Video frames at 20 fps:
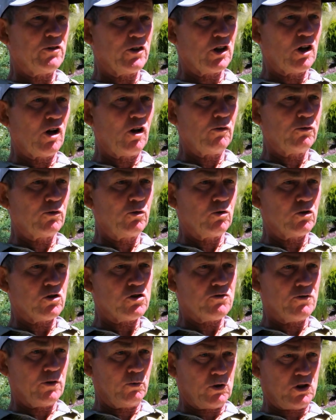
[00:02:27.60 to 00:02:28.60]
for the golf
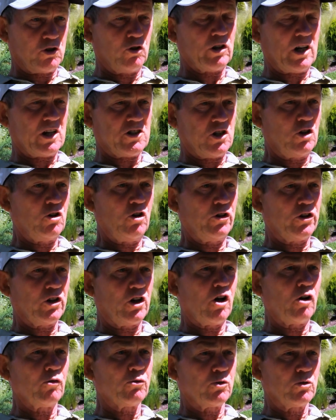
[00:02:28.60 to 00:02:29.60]
course for what's on, actually on the
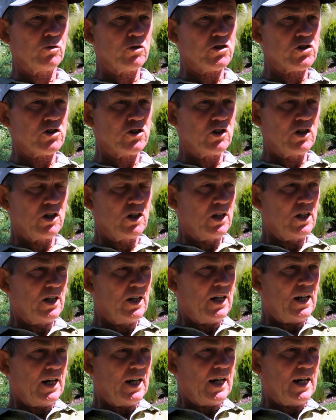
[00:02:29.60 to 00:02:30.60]
golf course,
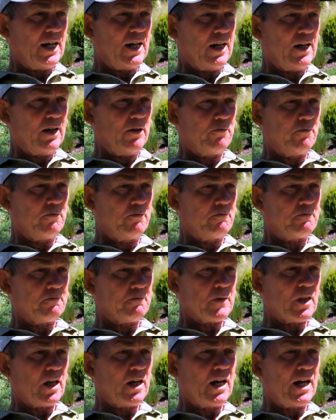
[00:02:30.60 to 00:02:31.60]
um,
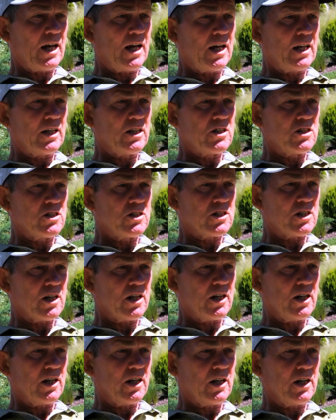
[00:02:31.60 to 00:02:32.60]
and
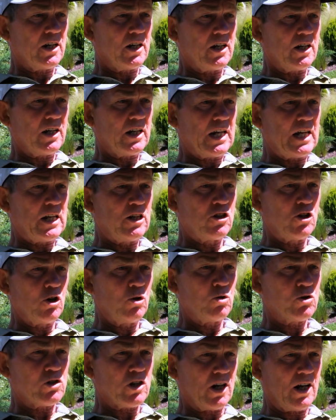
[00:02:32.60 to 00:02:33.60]
uh, he
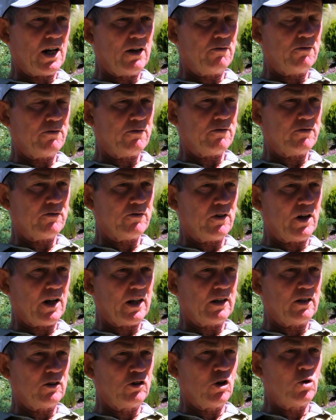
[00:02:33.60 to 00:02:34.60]
knows that I've
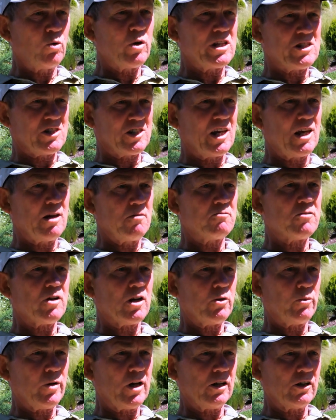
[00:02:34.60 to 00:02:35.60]
I know his game
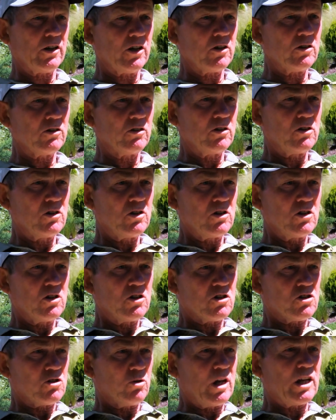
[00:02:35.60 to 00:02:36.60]
very well now,
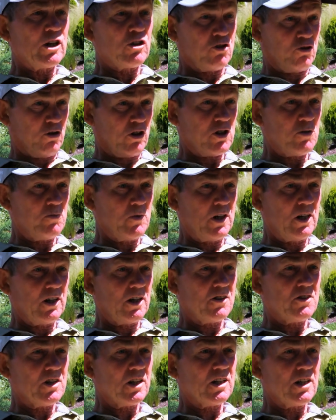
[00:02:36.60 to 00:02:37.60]
so he can trust me,
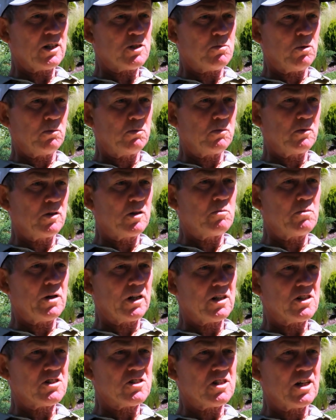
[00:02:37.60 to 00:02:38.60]
and I think that's probably the
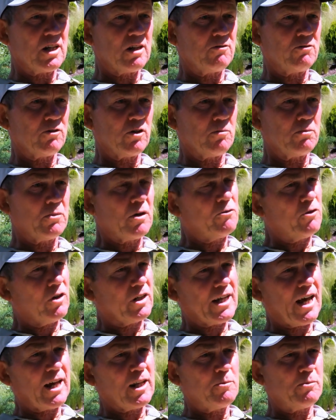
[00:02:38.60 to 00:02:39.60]
biggest thing for a, for a
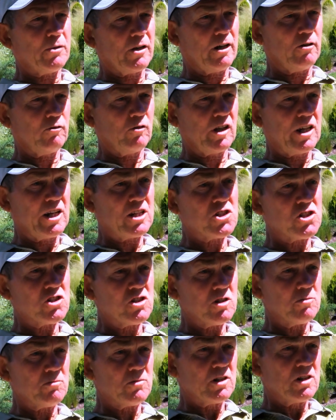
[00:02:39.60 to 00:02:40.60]
caddy player relationship